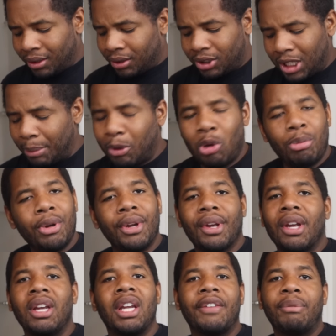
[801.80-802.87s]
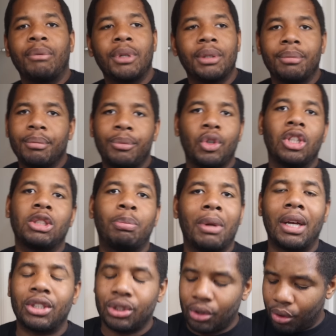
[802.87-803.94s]
cheap little mirror you can get from the beauty
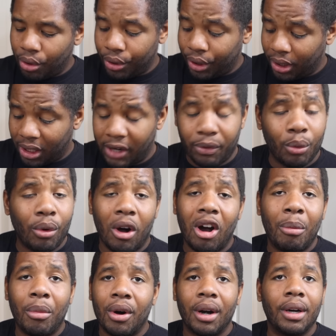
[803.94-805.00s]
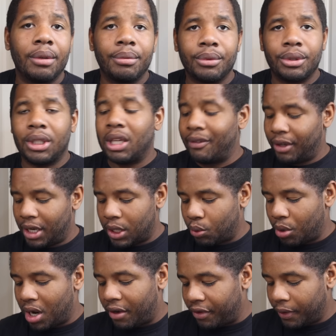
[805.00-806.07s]
supply store, or you can get from Walmart, CVS,
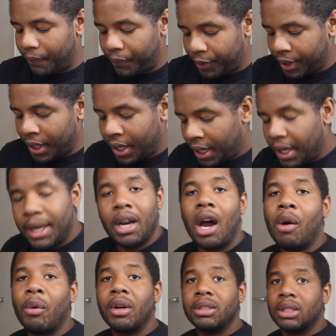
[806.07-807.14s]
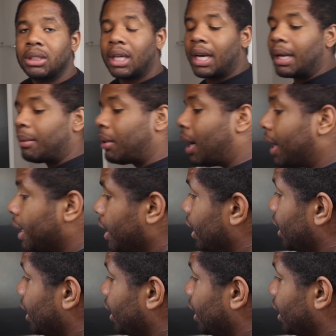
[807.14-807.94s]
wherever. It all works the same, right?